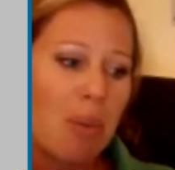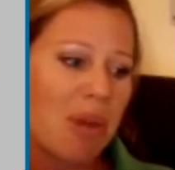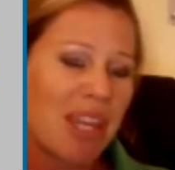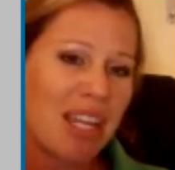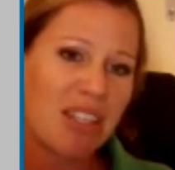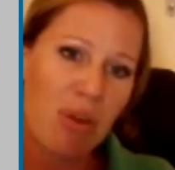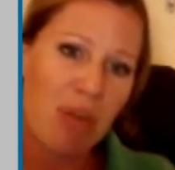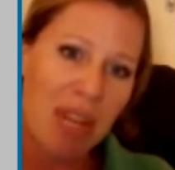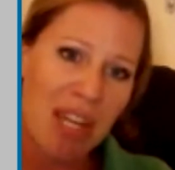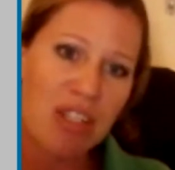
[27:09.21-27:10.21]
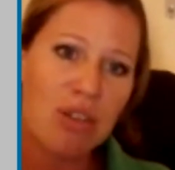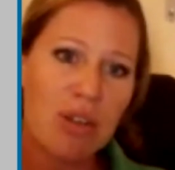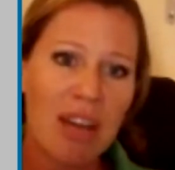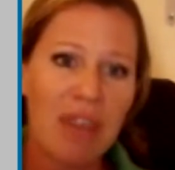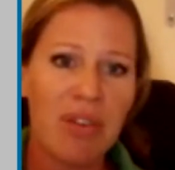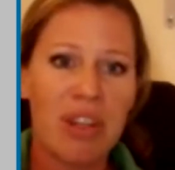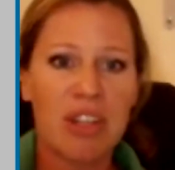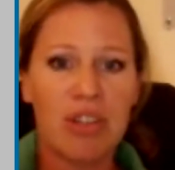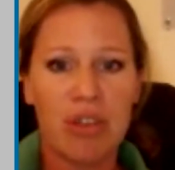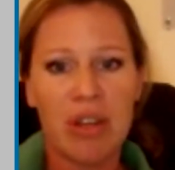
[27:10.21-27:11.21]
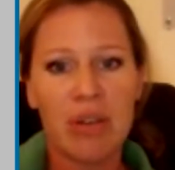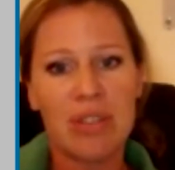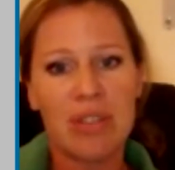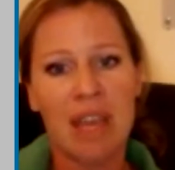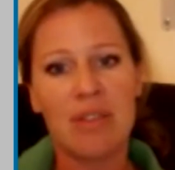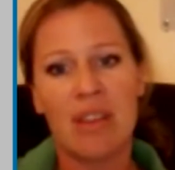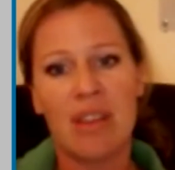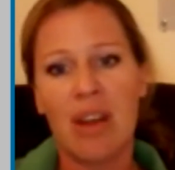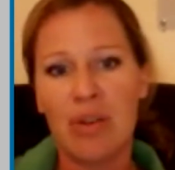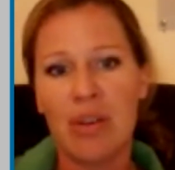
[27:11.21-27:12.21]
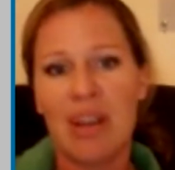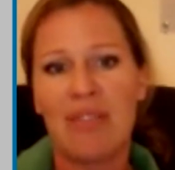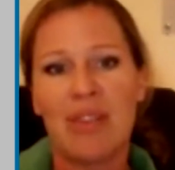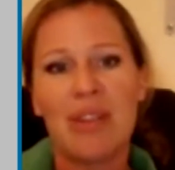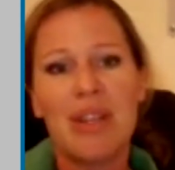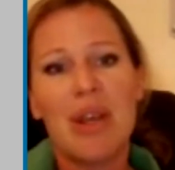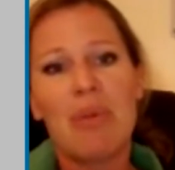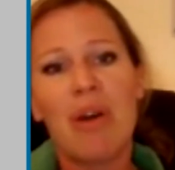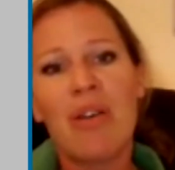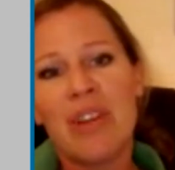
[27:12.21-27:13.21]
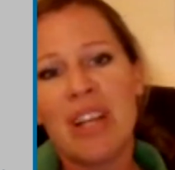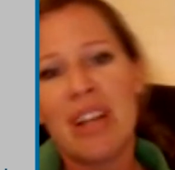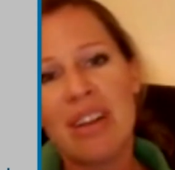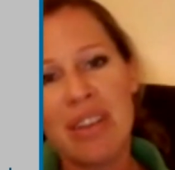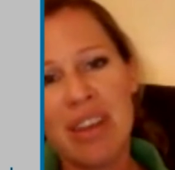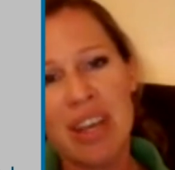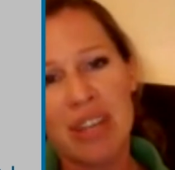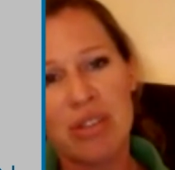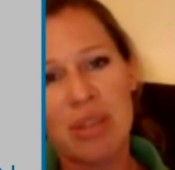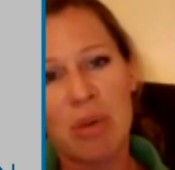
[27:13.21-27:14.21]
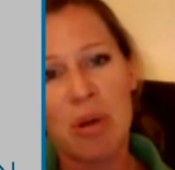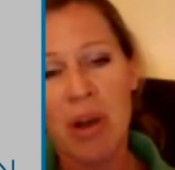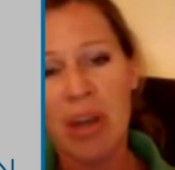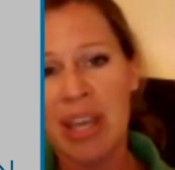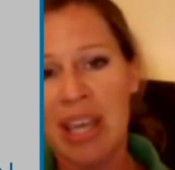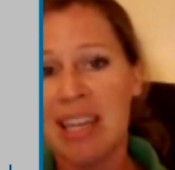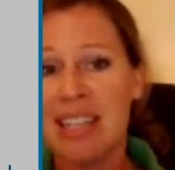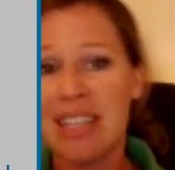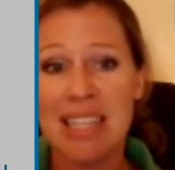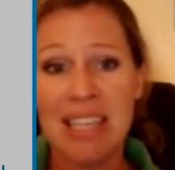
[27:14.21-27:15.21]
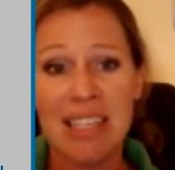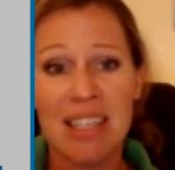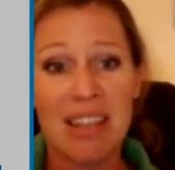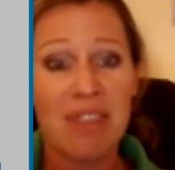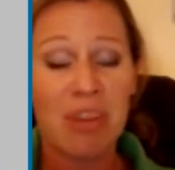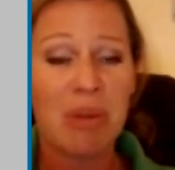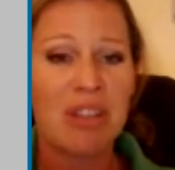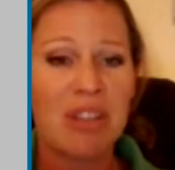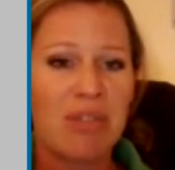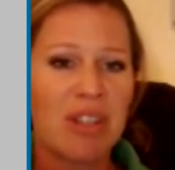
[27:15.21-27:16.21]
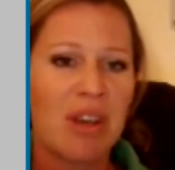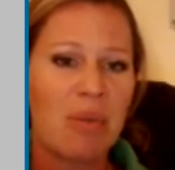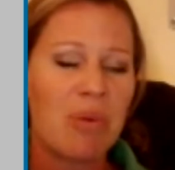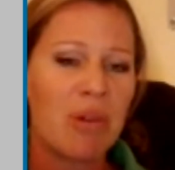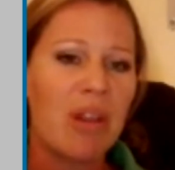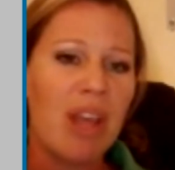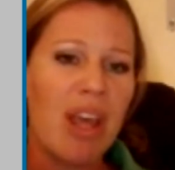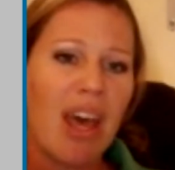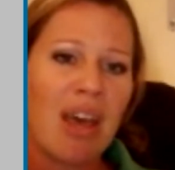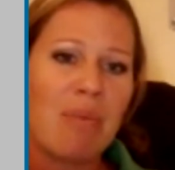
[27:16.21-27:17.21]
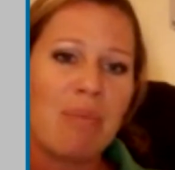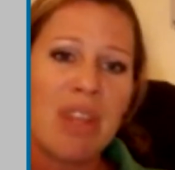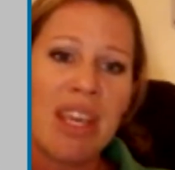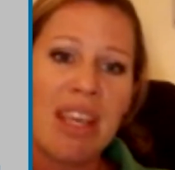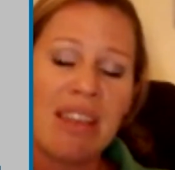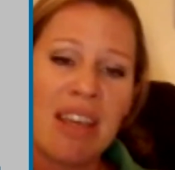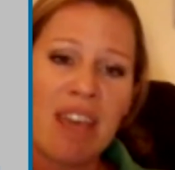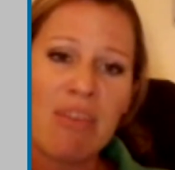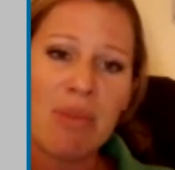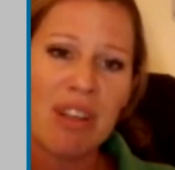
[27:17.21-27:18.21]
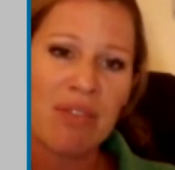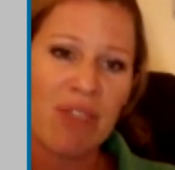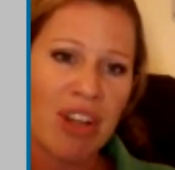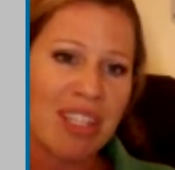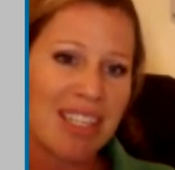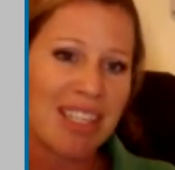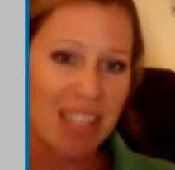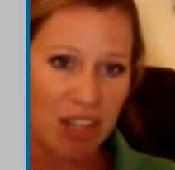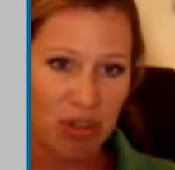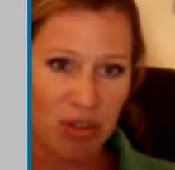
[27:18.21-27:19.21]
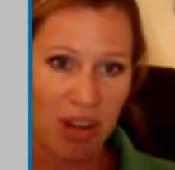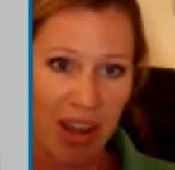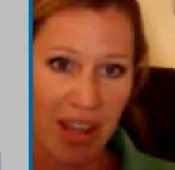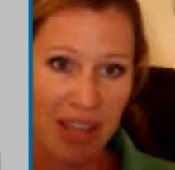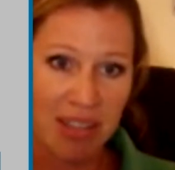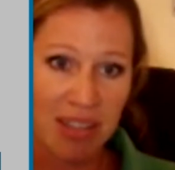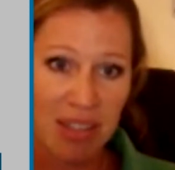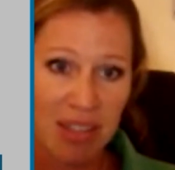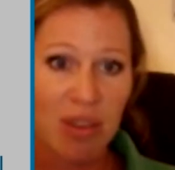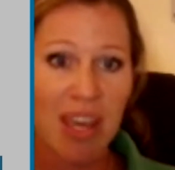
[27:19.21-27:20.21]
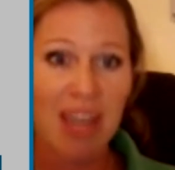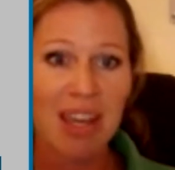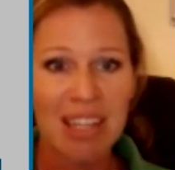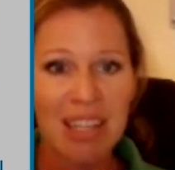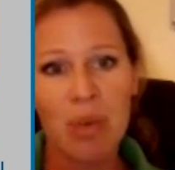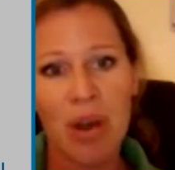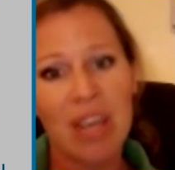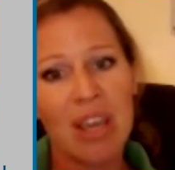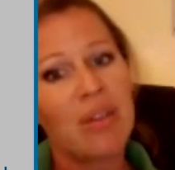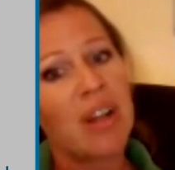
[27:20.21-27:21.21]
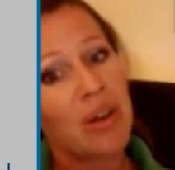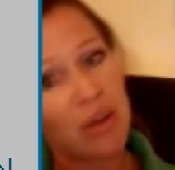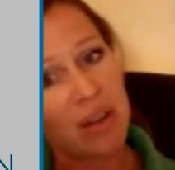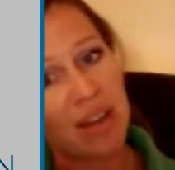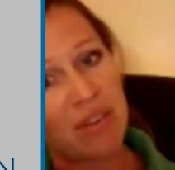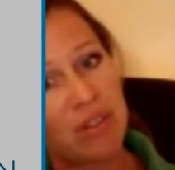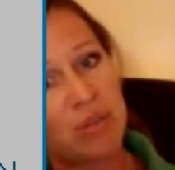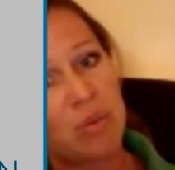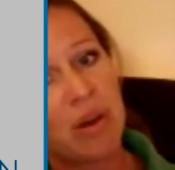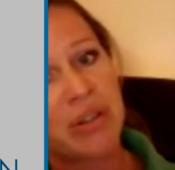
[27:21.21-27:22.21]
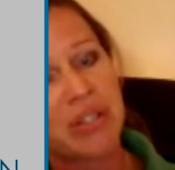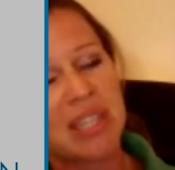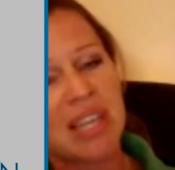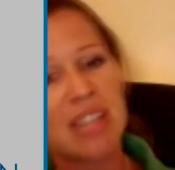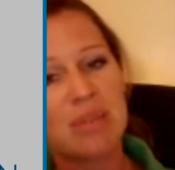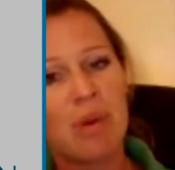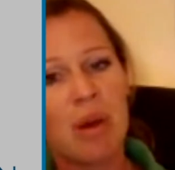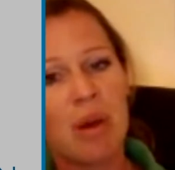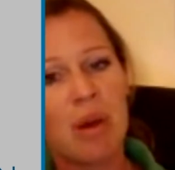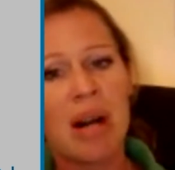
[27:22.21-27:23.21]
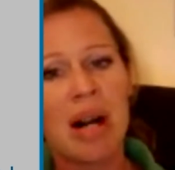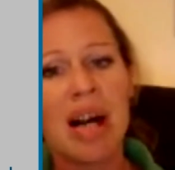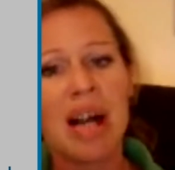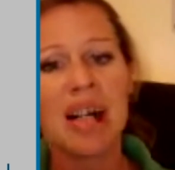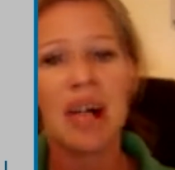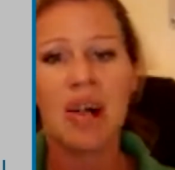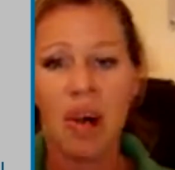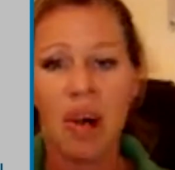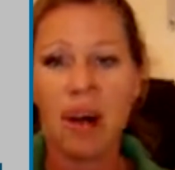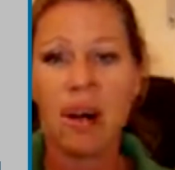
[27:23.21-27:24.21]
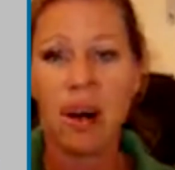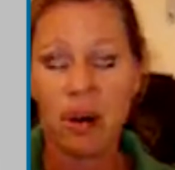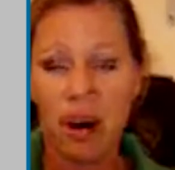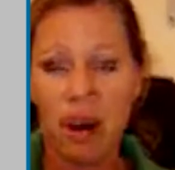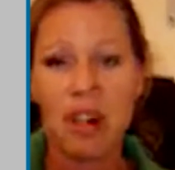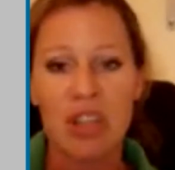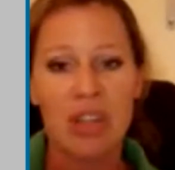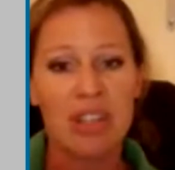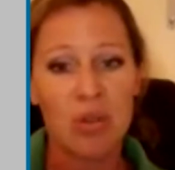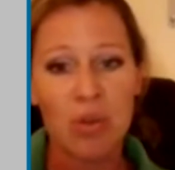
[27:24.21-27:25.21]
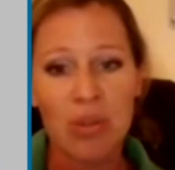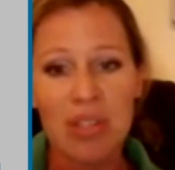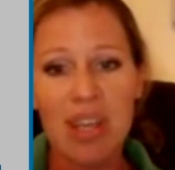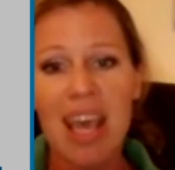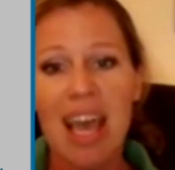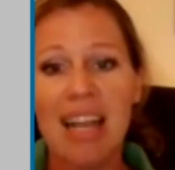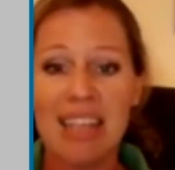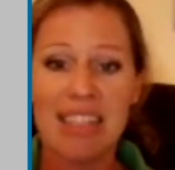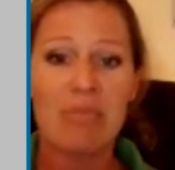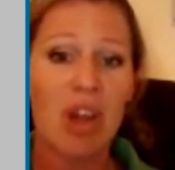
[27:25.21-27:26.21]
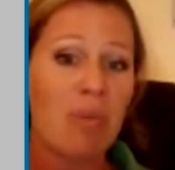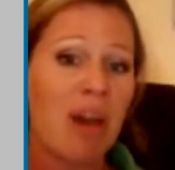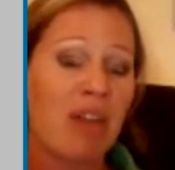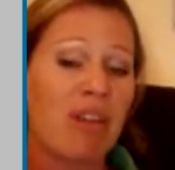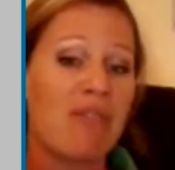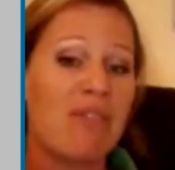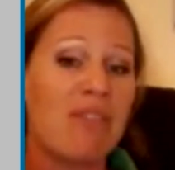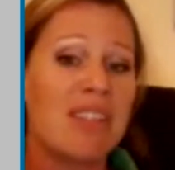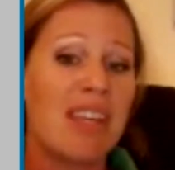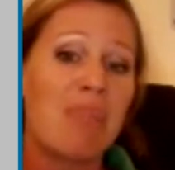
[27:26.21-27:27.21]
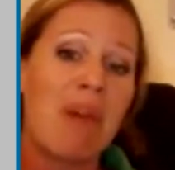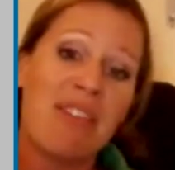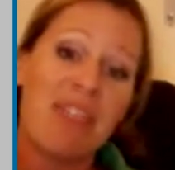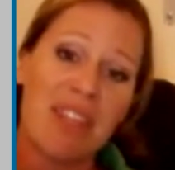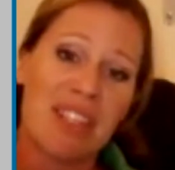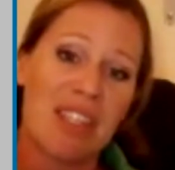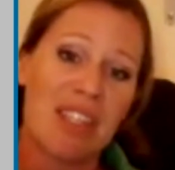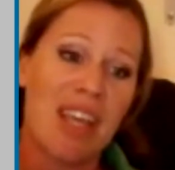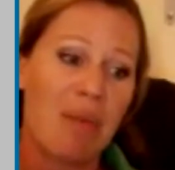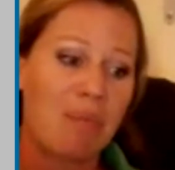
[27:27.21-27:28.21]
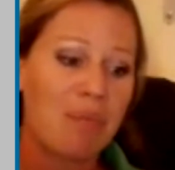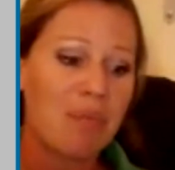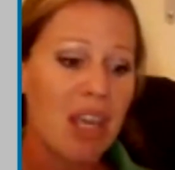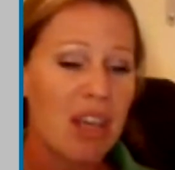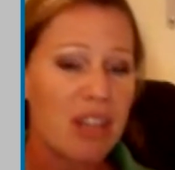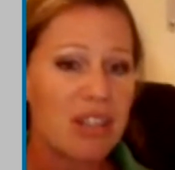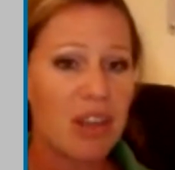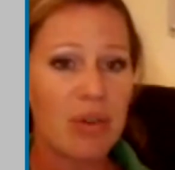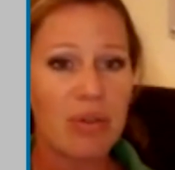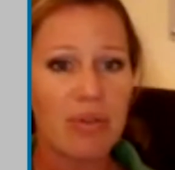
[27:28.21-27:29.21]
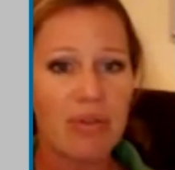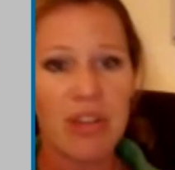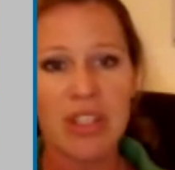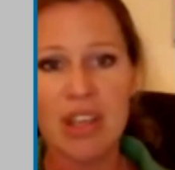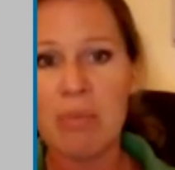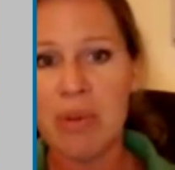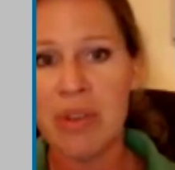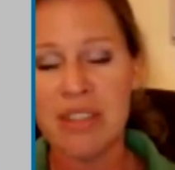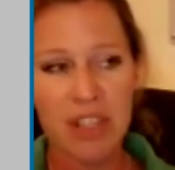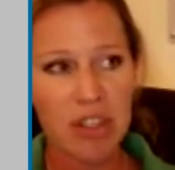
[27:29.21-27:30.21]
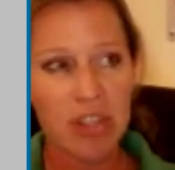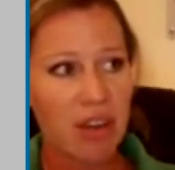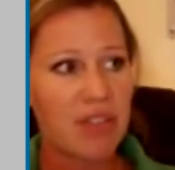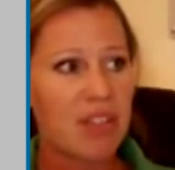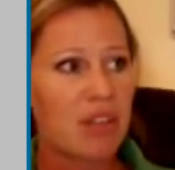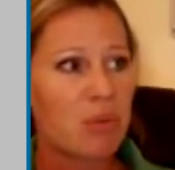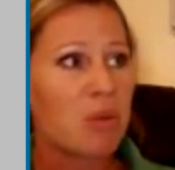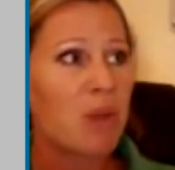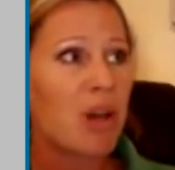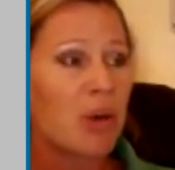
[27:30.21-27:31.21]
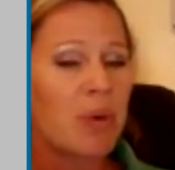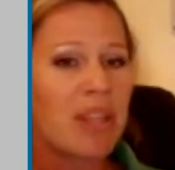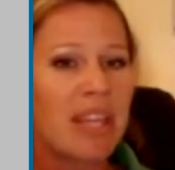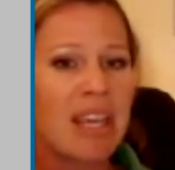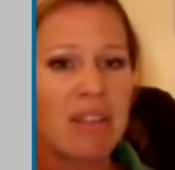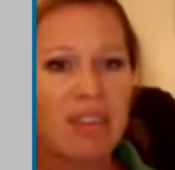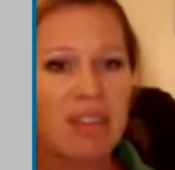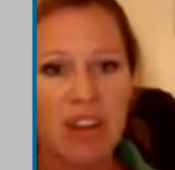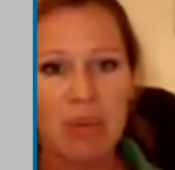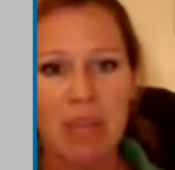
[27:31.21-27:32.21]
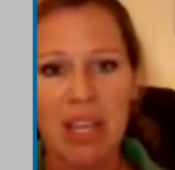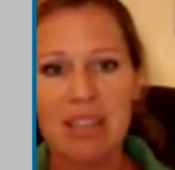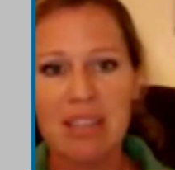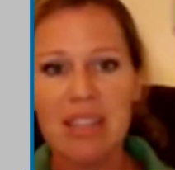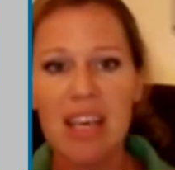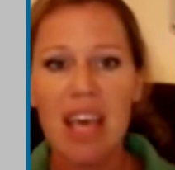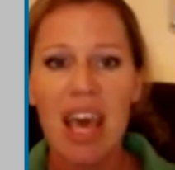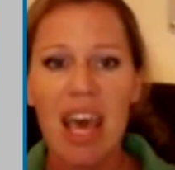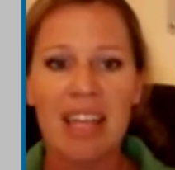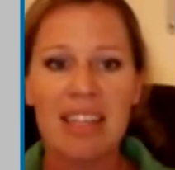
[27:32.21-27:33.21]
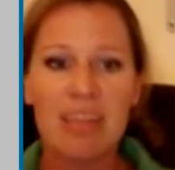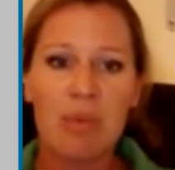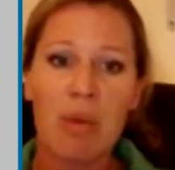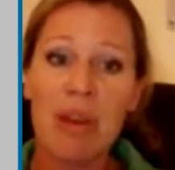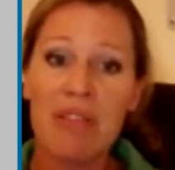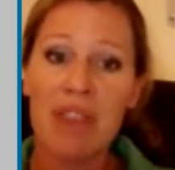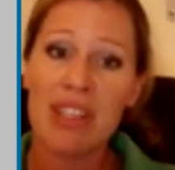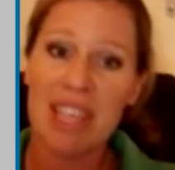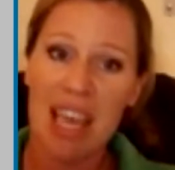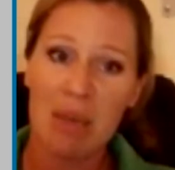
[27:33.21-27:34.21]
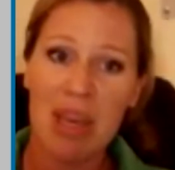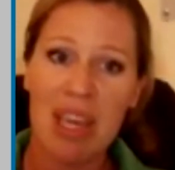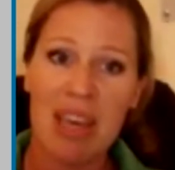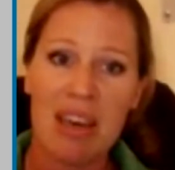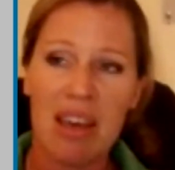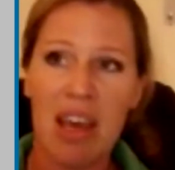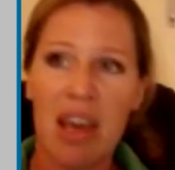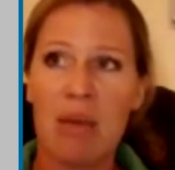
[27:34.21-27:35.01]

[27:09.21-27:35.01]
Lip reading: But then it's from the national level that it trickles down to the local level. But often in a lot of the countries that we're working in, Indonesia, the Philippines, for example, the government is very decentralized. So then it needs working on the local level as well. So that's where we'll actually go knocking on the local government units' doors and letting them know about Greenfins and the benefits to them. So, for example, there's a fisheries officer that we work with here in the Philippines. And when we first came here,